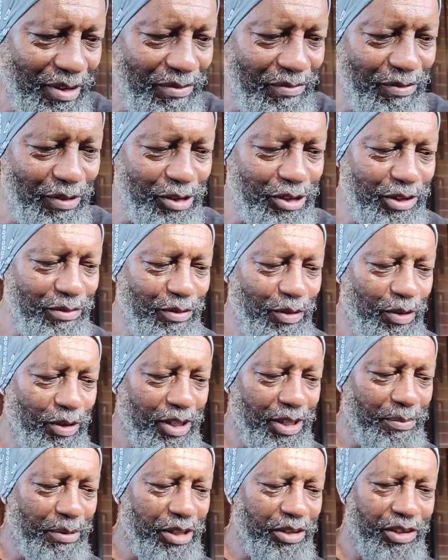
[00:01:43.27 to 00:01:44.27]
First of all,
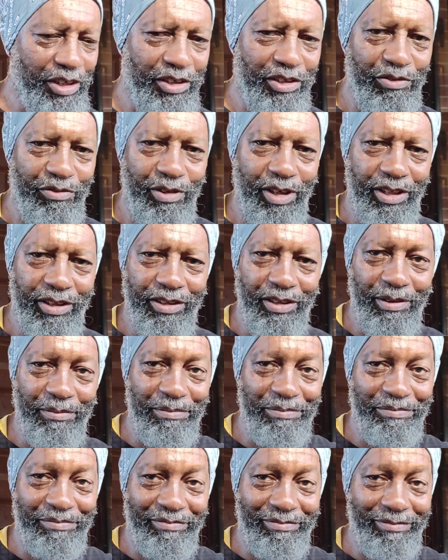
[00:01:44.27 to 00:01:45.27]
let me just drink some.
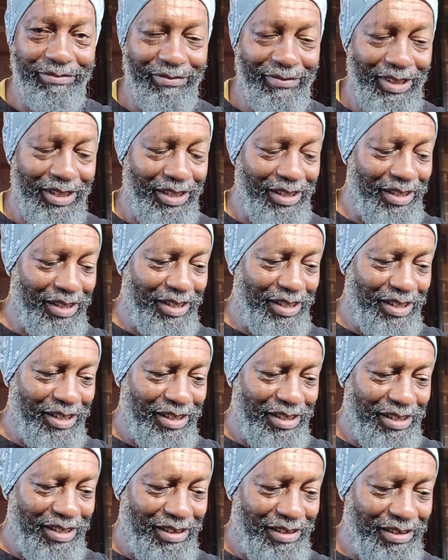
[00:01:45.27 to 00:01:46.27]

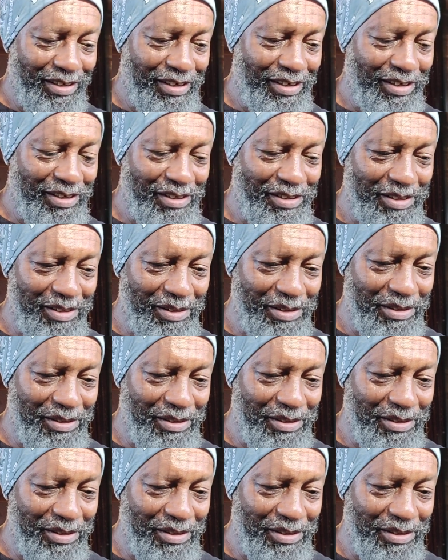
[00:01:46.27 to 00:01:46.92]
Ah,